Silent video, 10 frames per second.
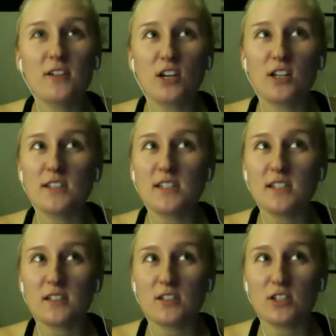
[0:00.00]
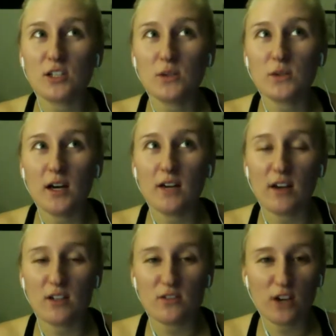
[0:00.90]
started season 2 of
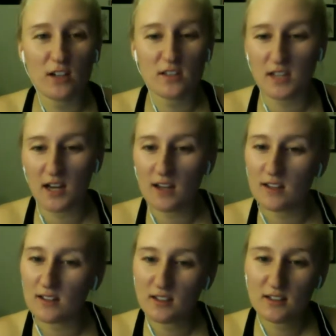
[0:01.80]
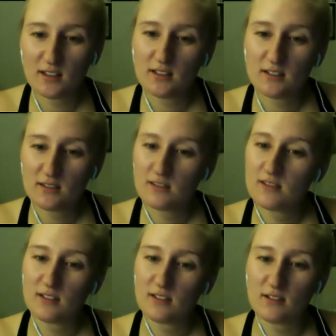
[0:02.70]
House of Cards today. So,